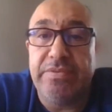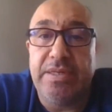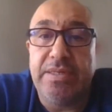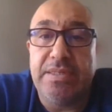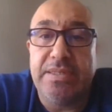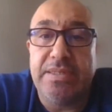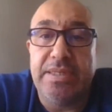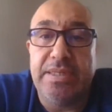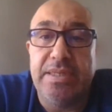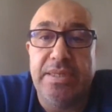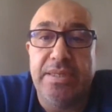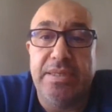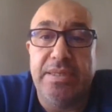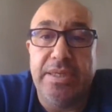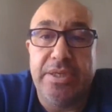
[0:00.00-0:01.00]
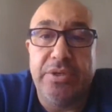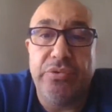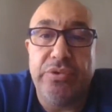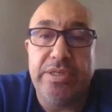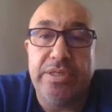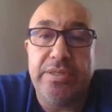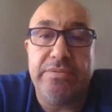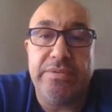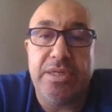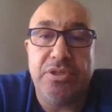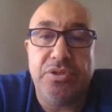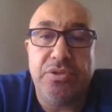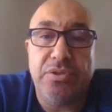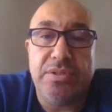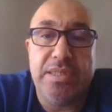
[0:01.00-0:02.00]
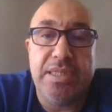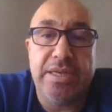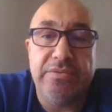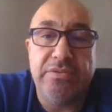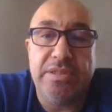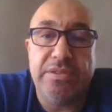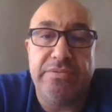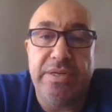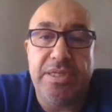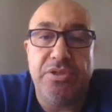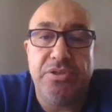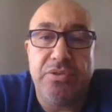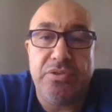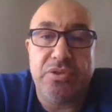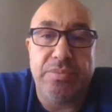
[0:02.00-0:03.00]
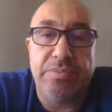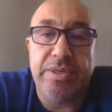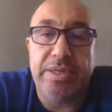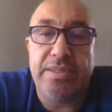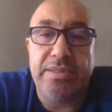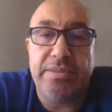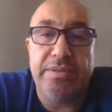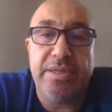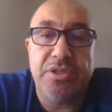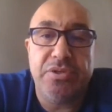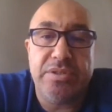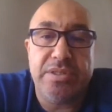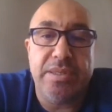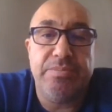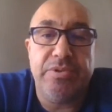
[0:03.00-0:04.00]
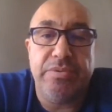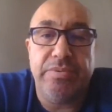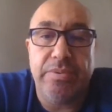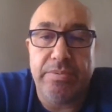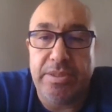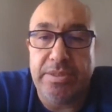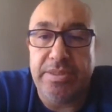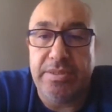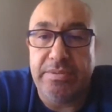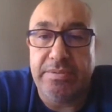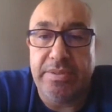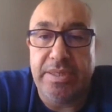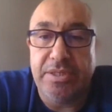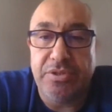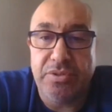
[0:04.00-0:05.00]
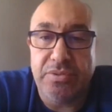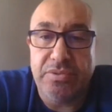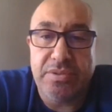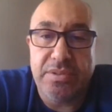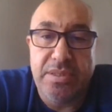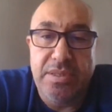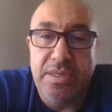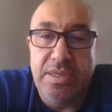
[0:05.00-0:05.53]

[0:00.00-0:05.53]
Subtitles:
One is the liquidity ratios, leverage ratios, operating ratios, and profitability ratios.